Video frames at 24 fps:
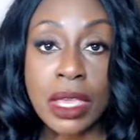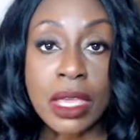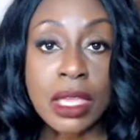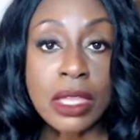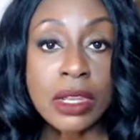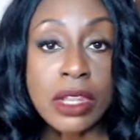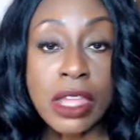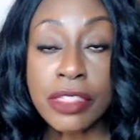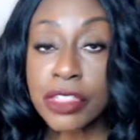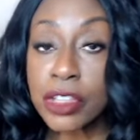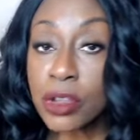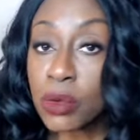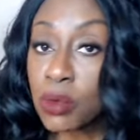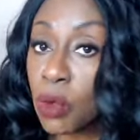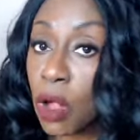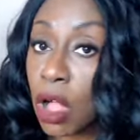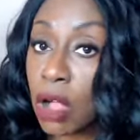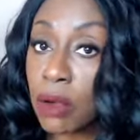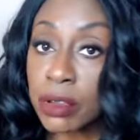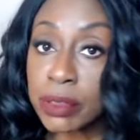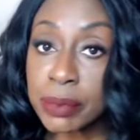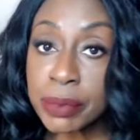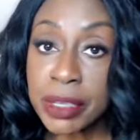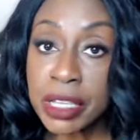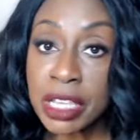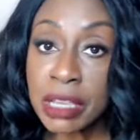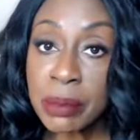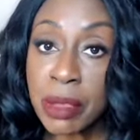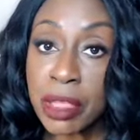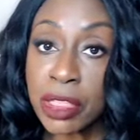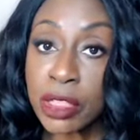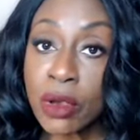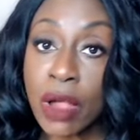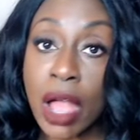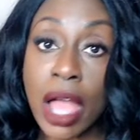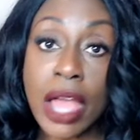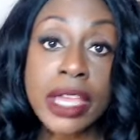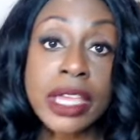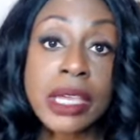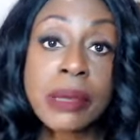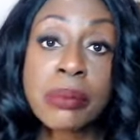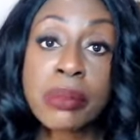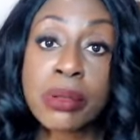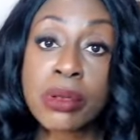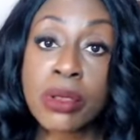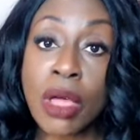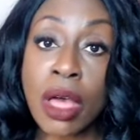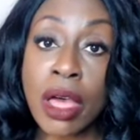Nothing wrong with being a mother. I
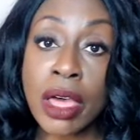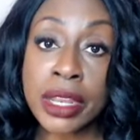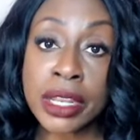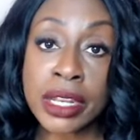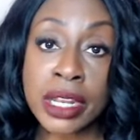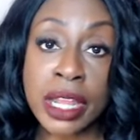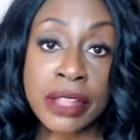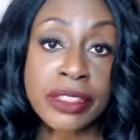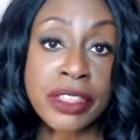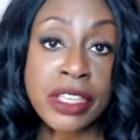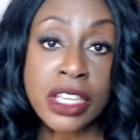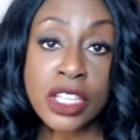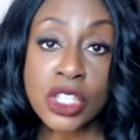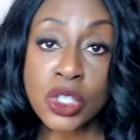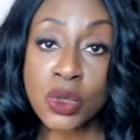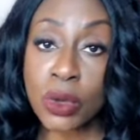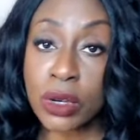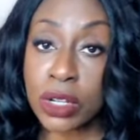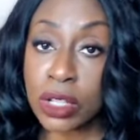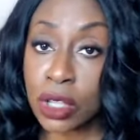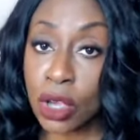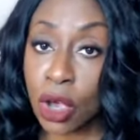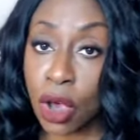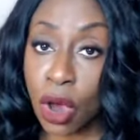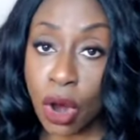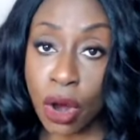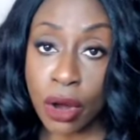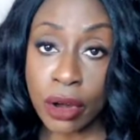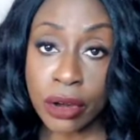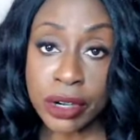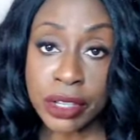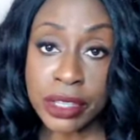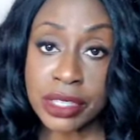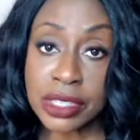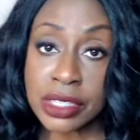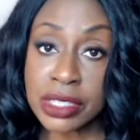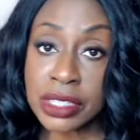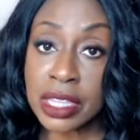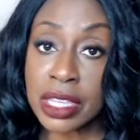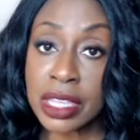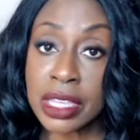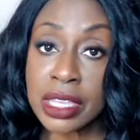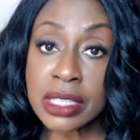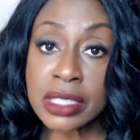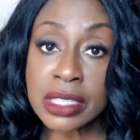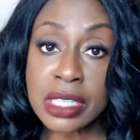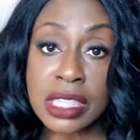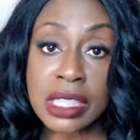applaud it. I think it's one of the hardest
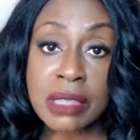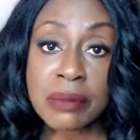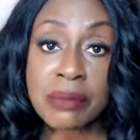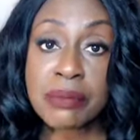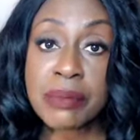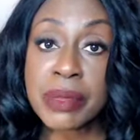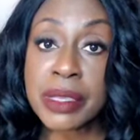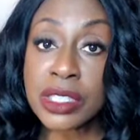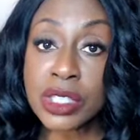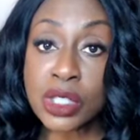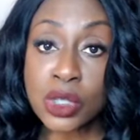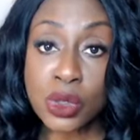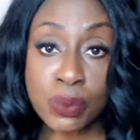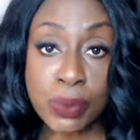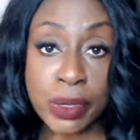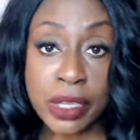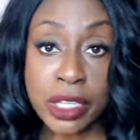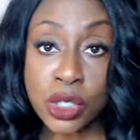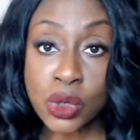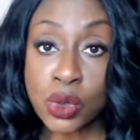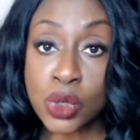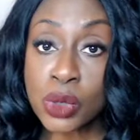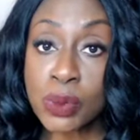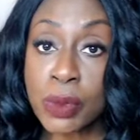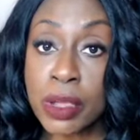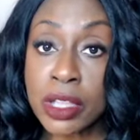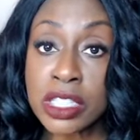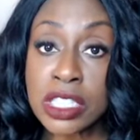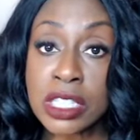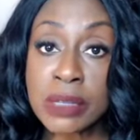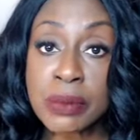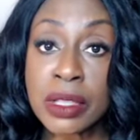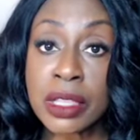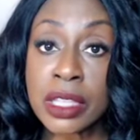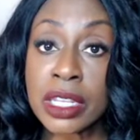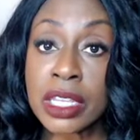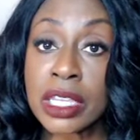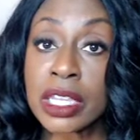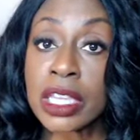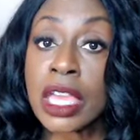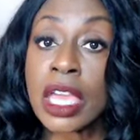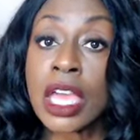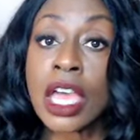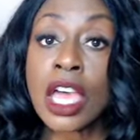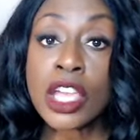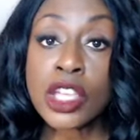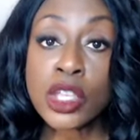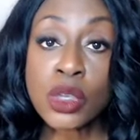things and the biggest responsibility
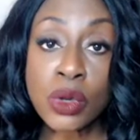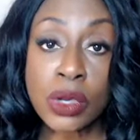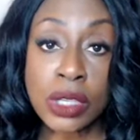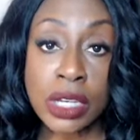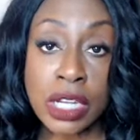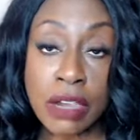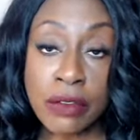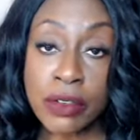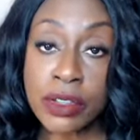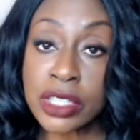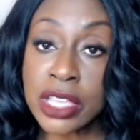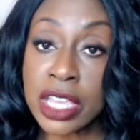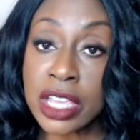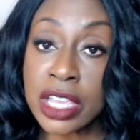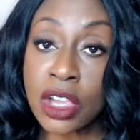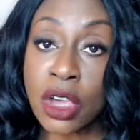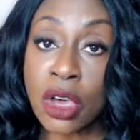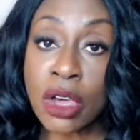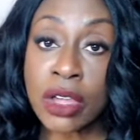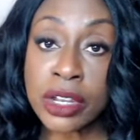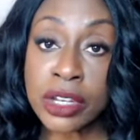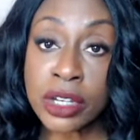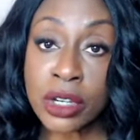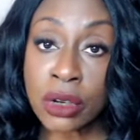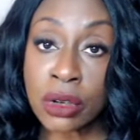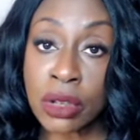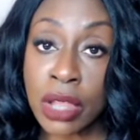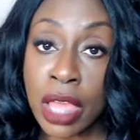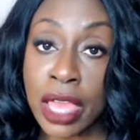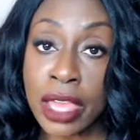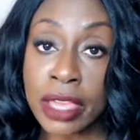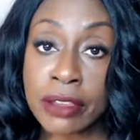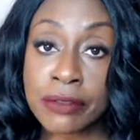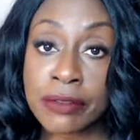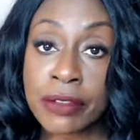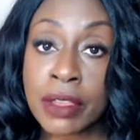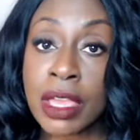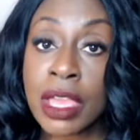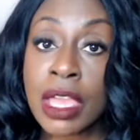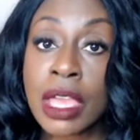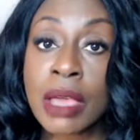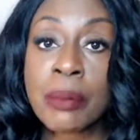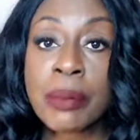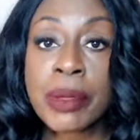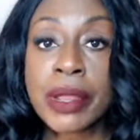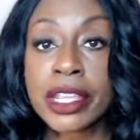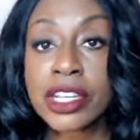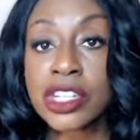you can ever take on in your life.
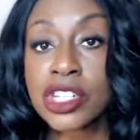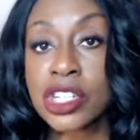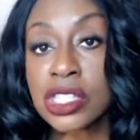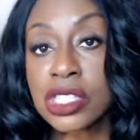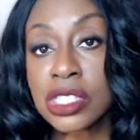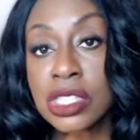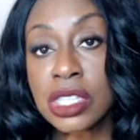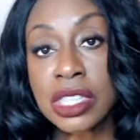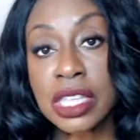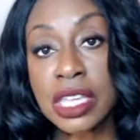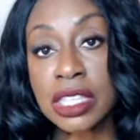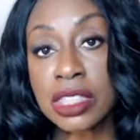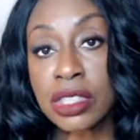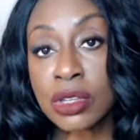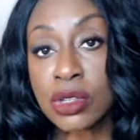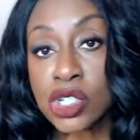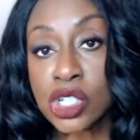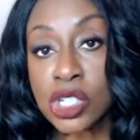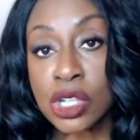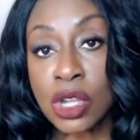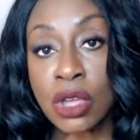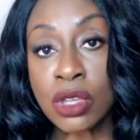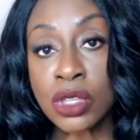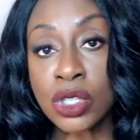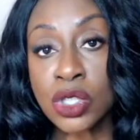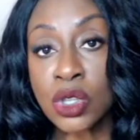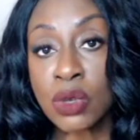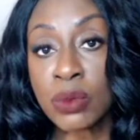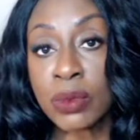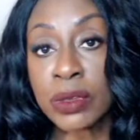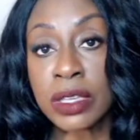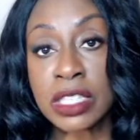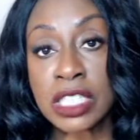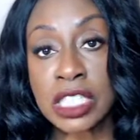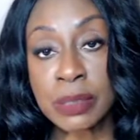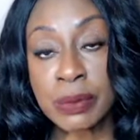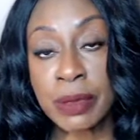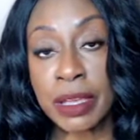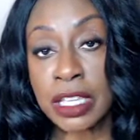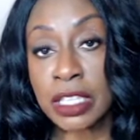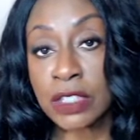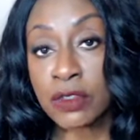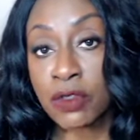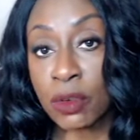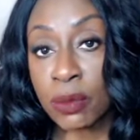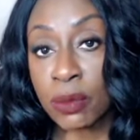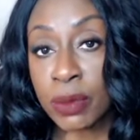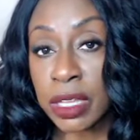But I just think there should also be a
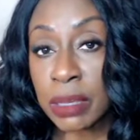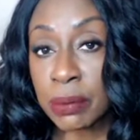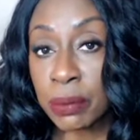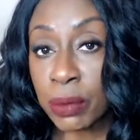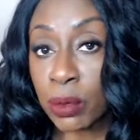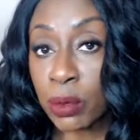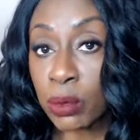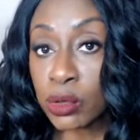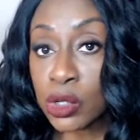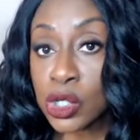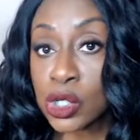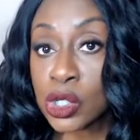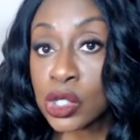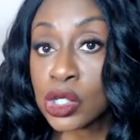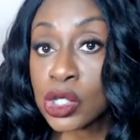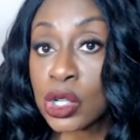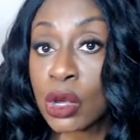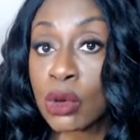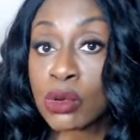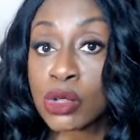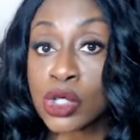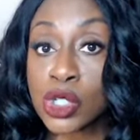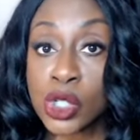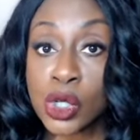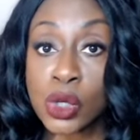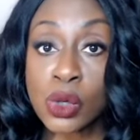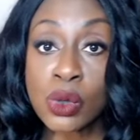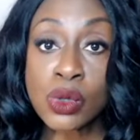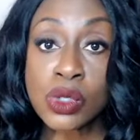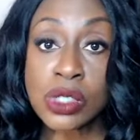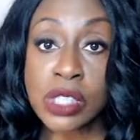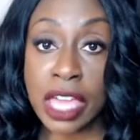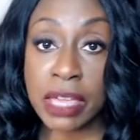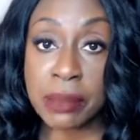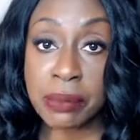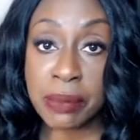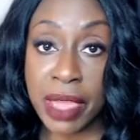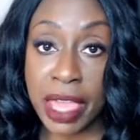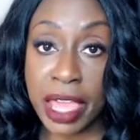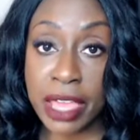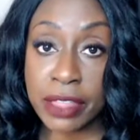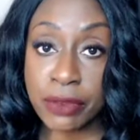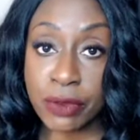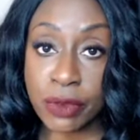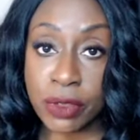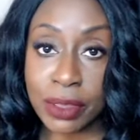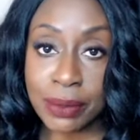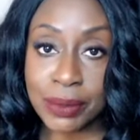space for people who don't choose that
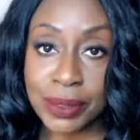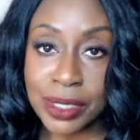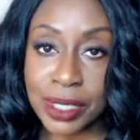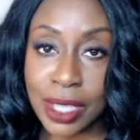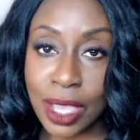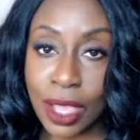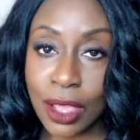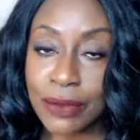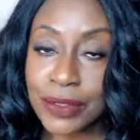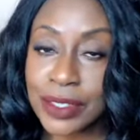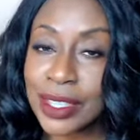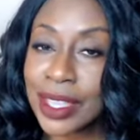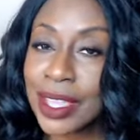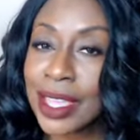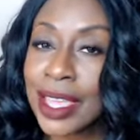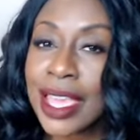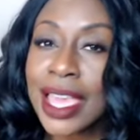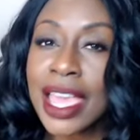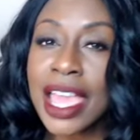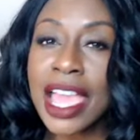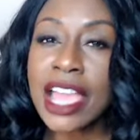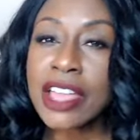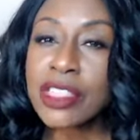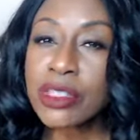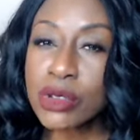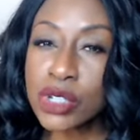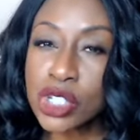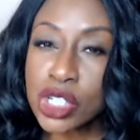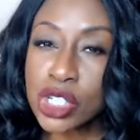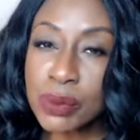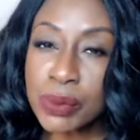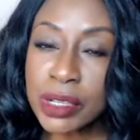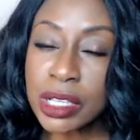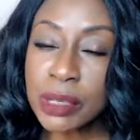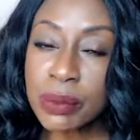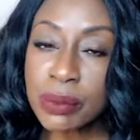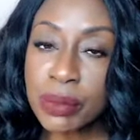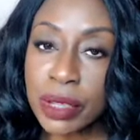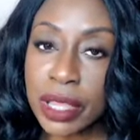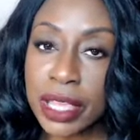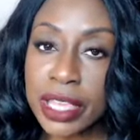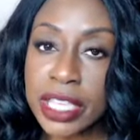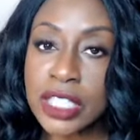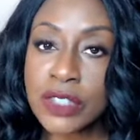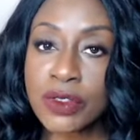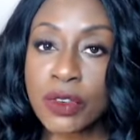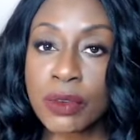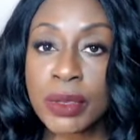path for themselves. And there should be a
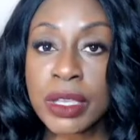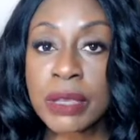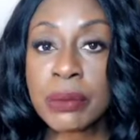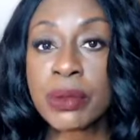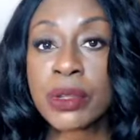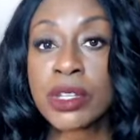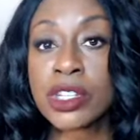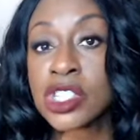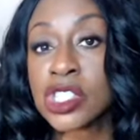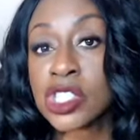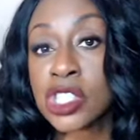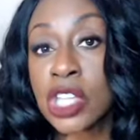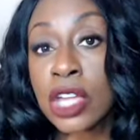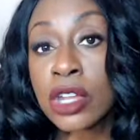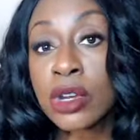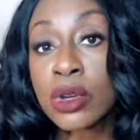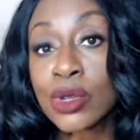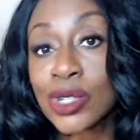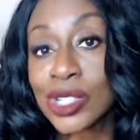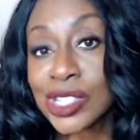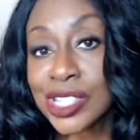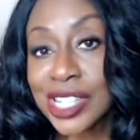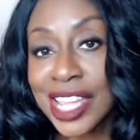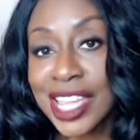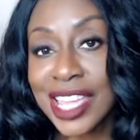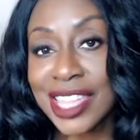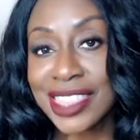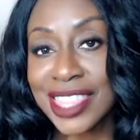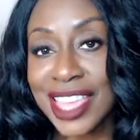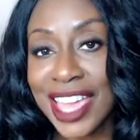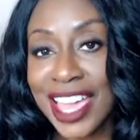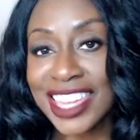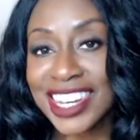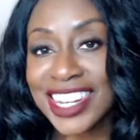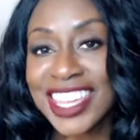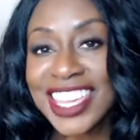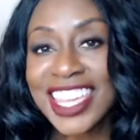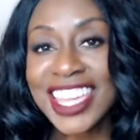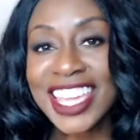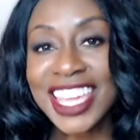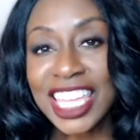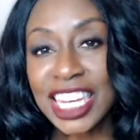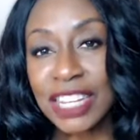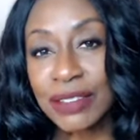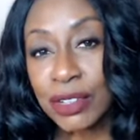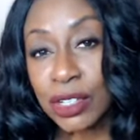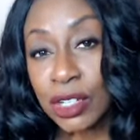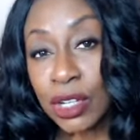place for people to just understand that.
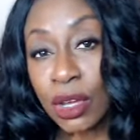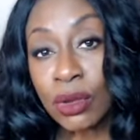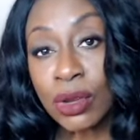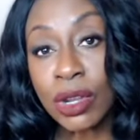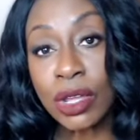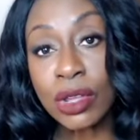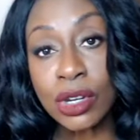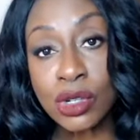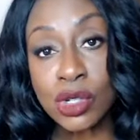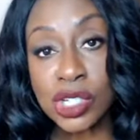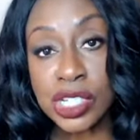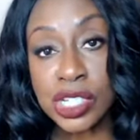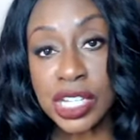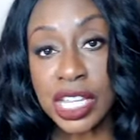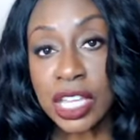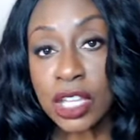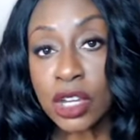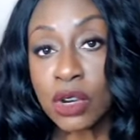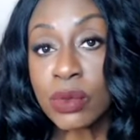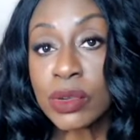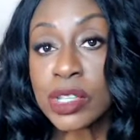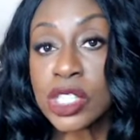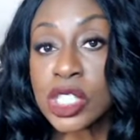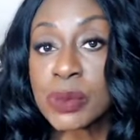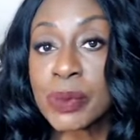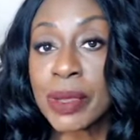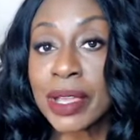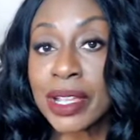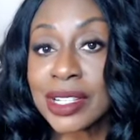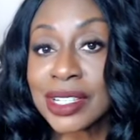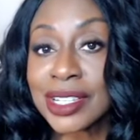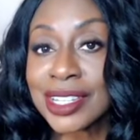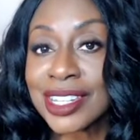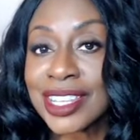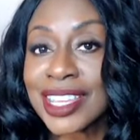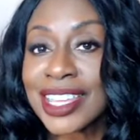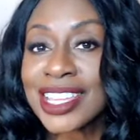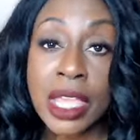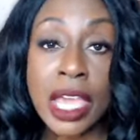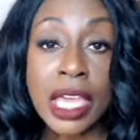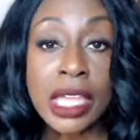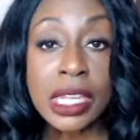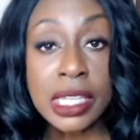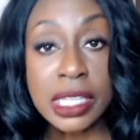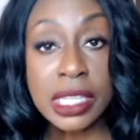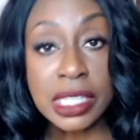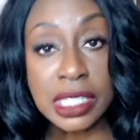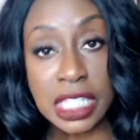And if you don't understand or respect it,
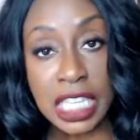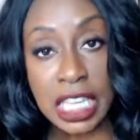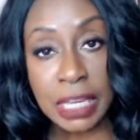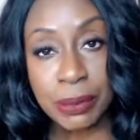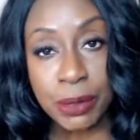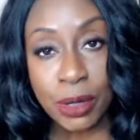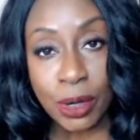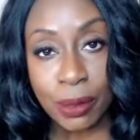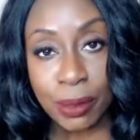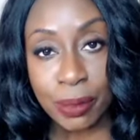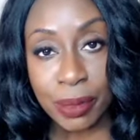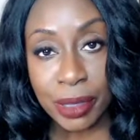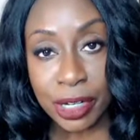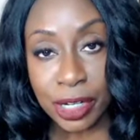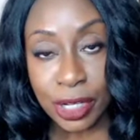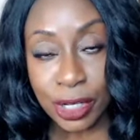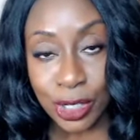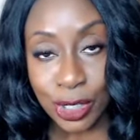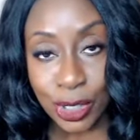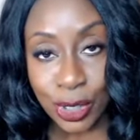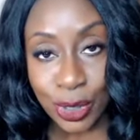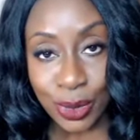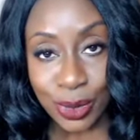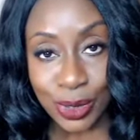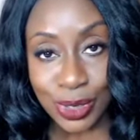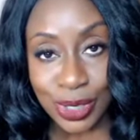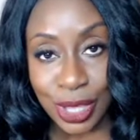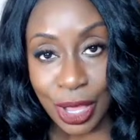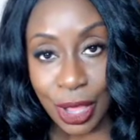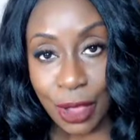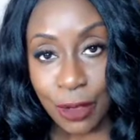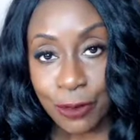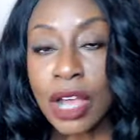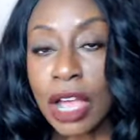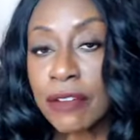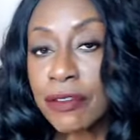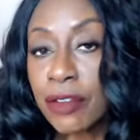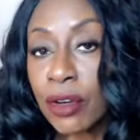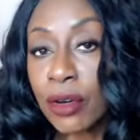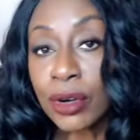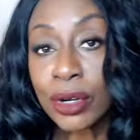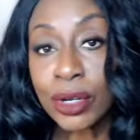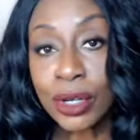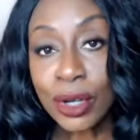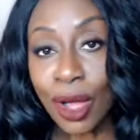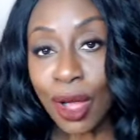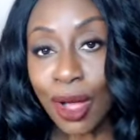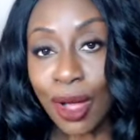at least keep your opinion to yourself. I've heard
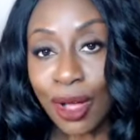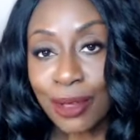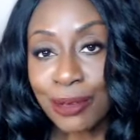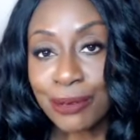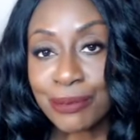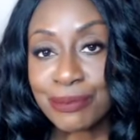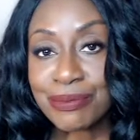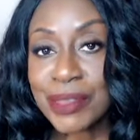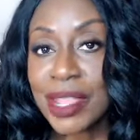it all.